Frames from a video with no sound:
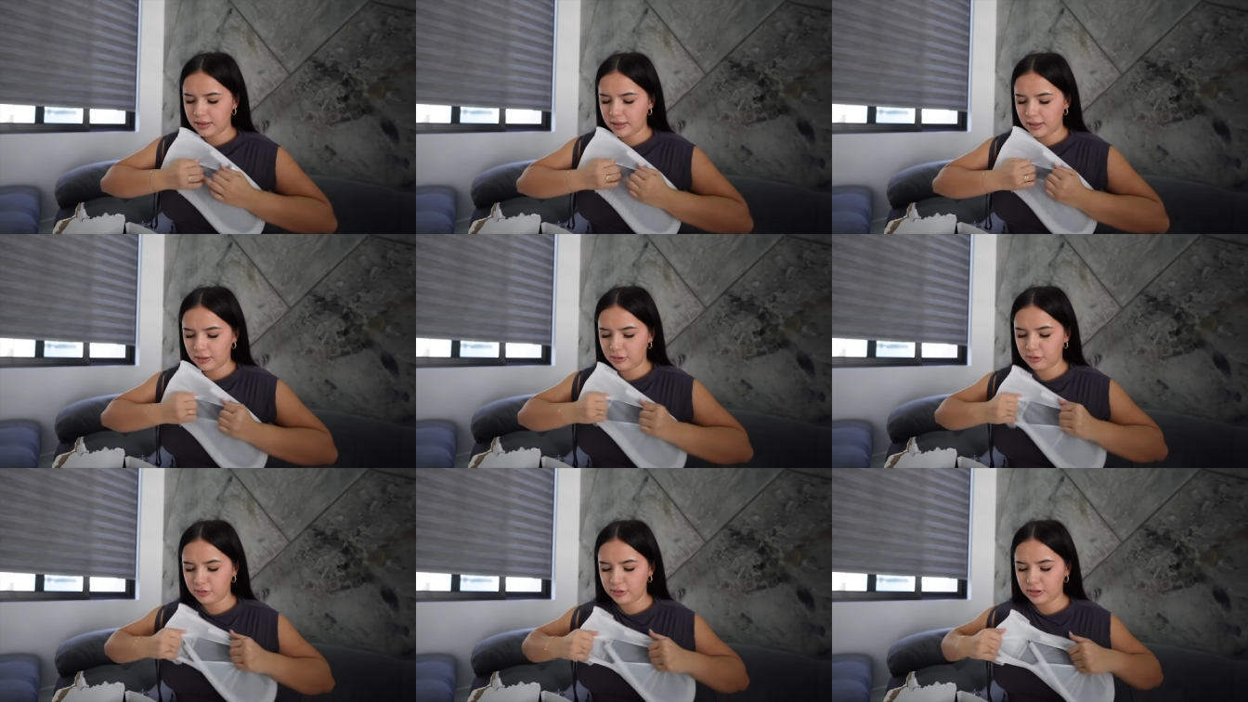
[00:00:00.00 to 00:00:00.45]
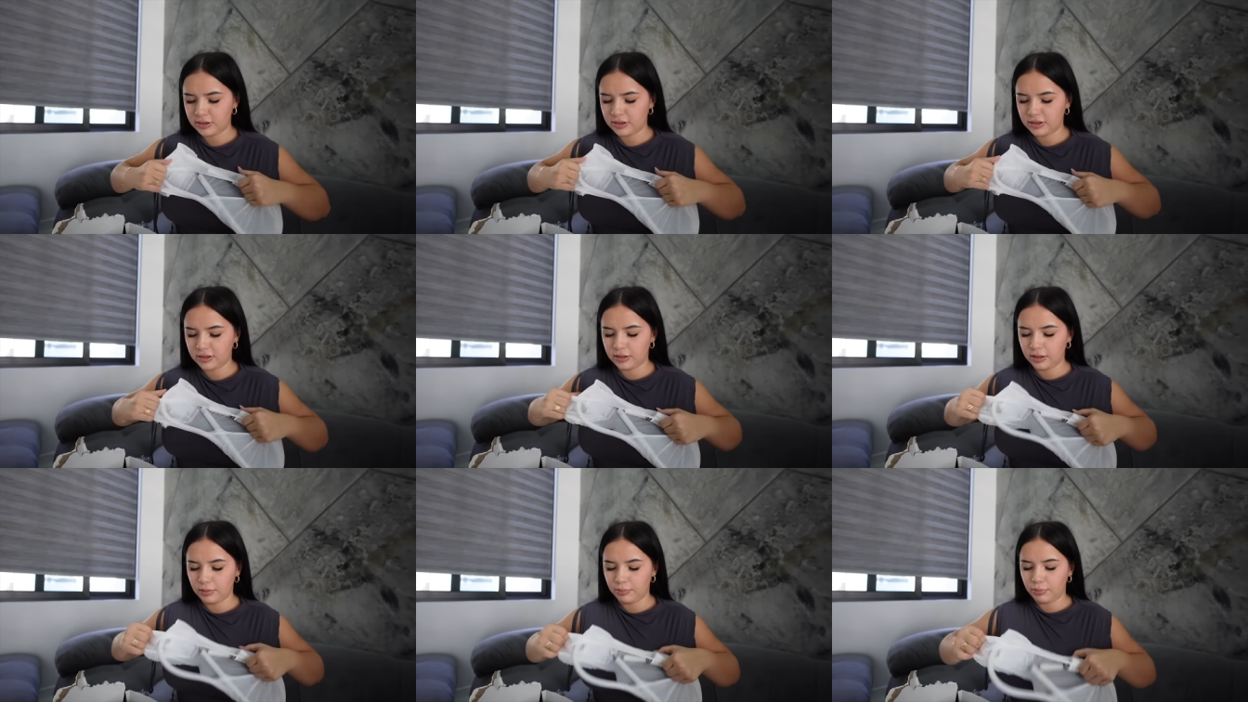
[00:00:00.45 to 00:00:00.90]
that goes
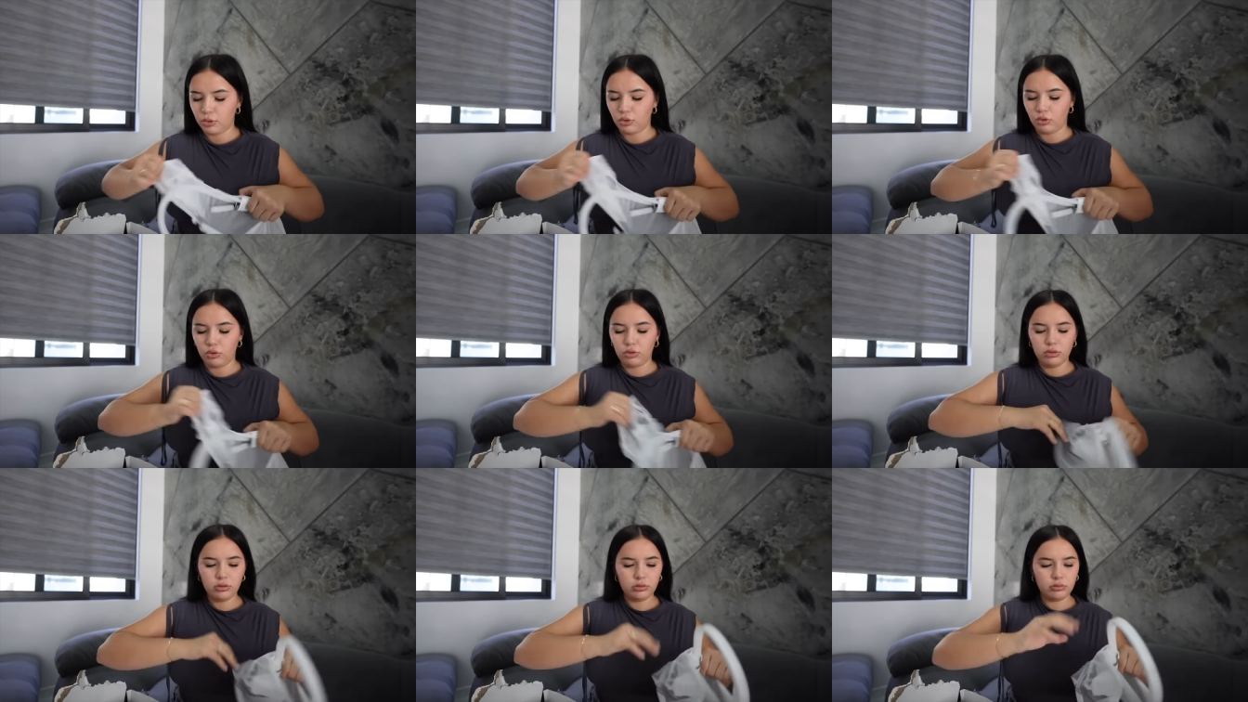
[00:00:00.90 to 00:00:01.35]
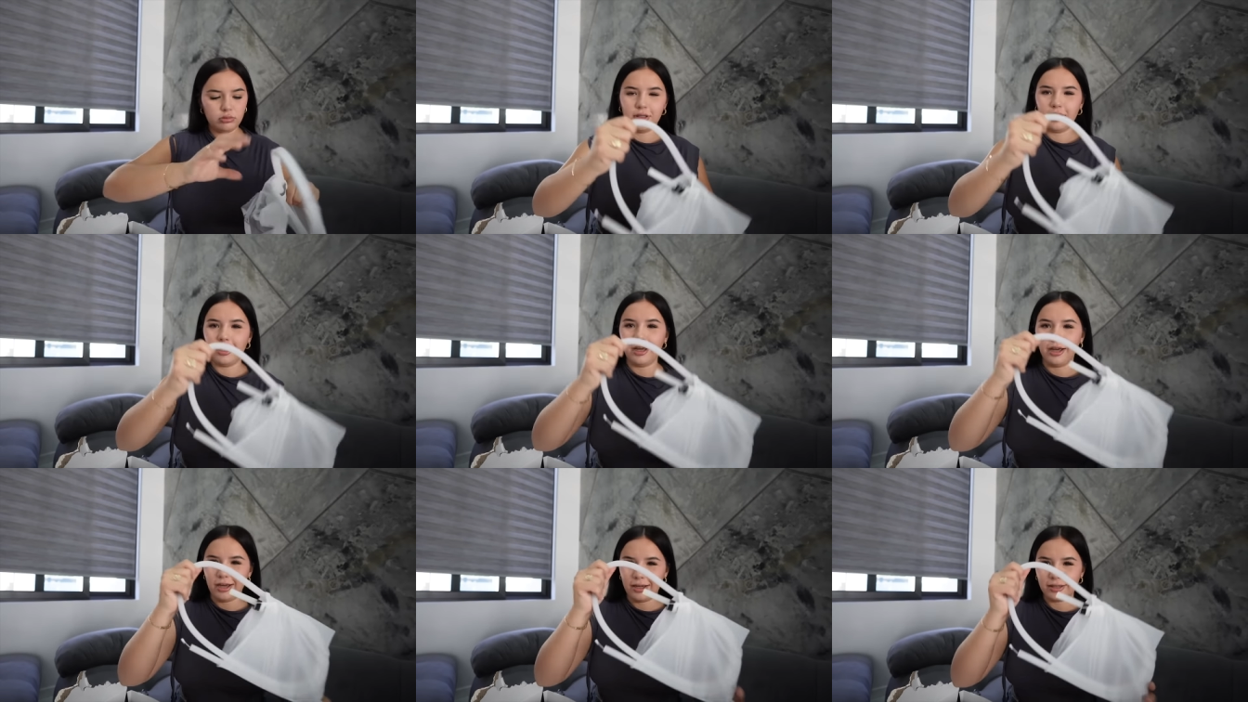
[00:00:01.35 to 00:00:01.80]
into the pole.
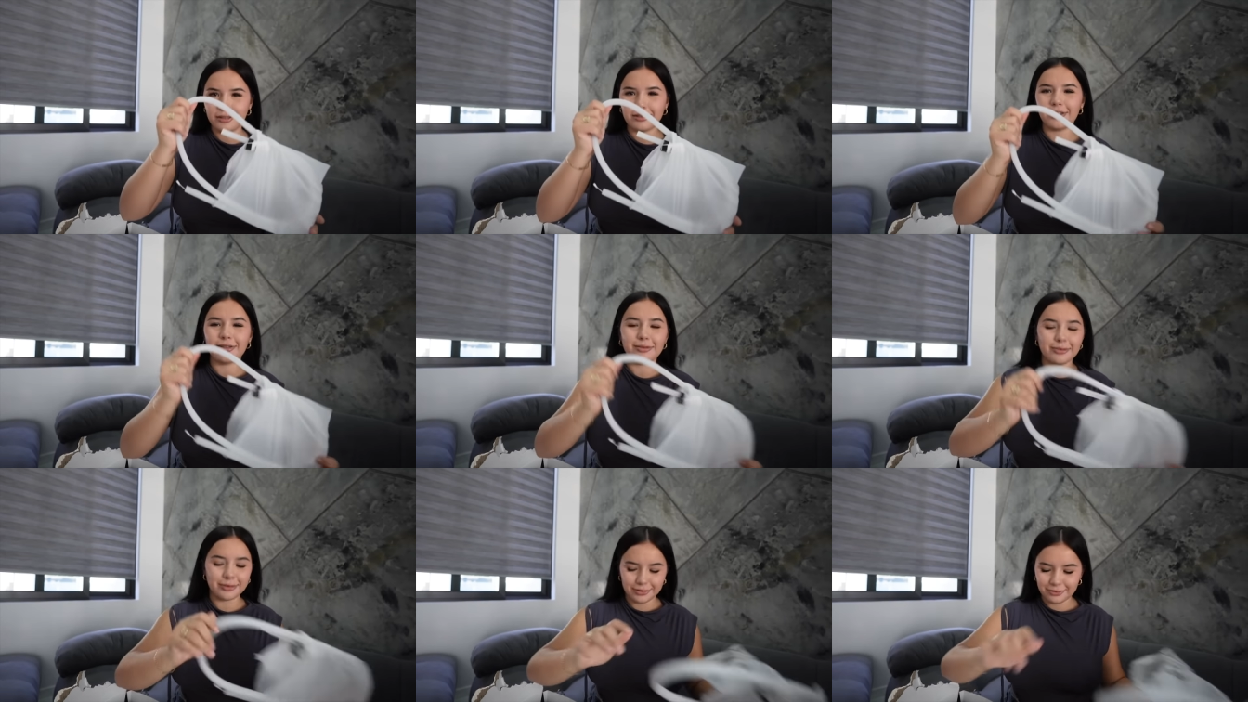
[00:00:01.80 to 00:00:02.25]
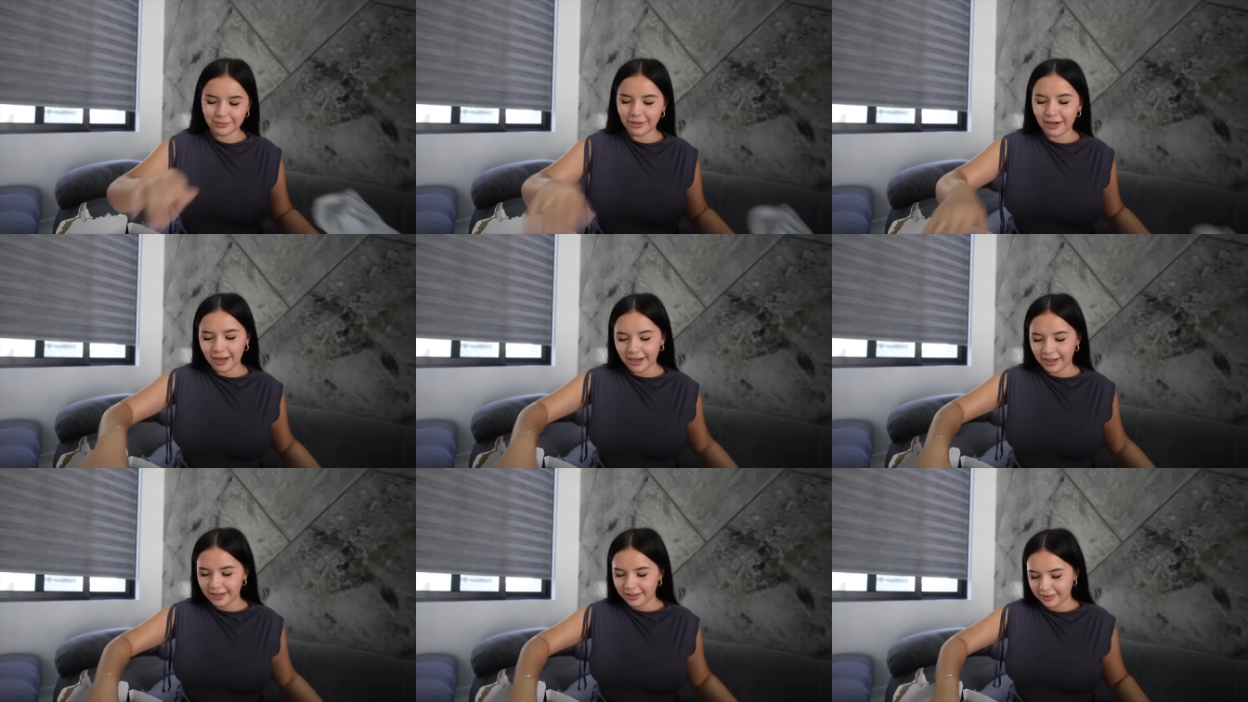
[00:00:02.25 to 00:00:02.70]
Yes, I was
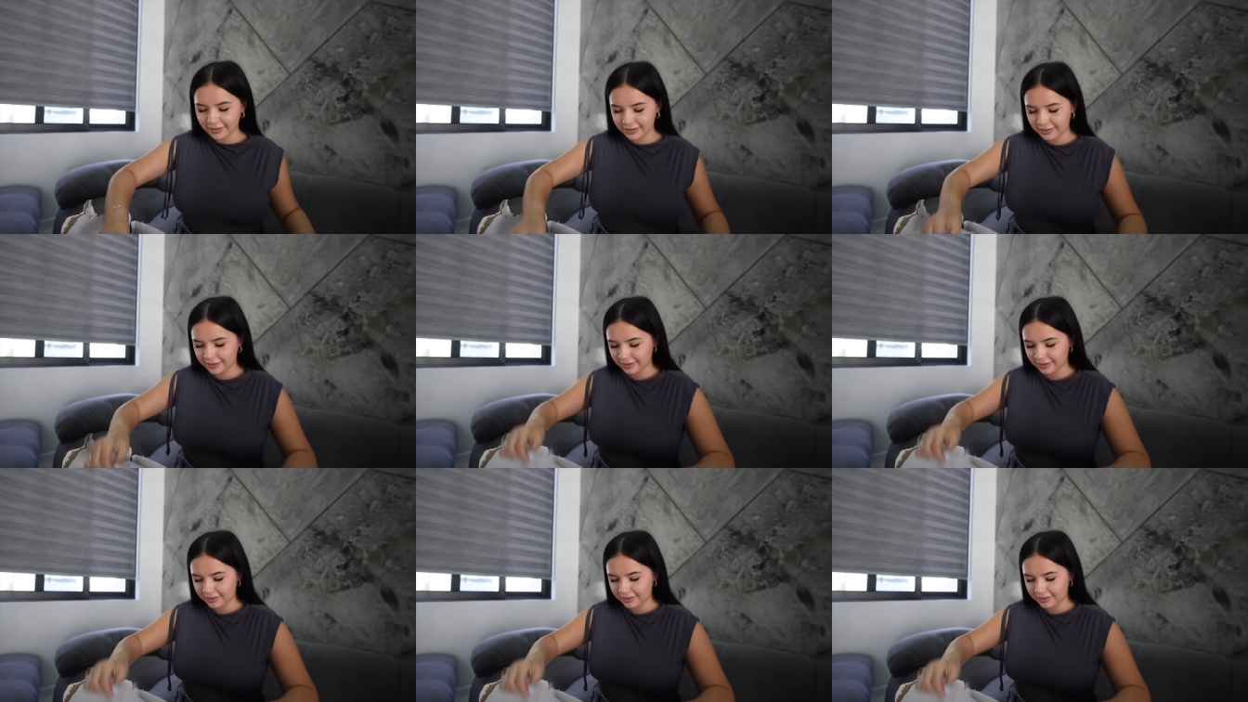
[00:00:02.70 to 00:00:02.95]
right.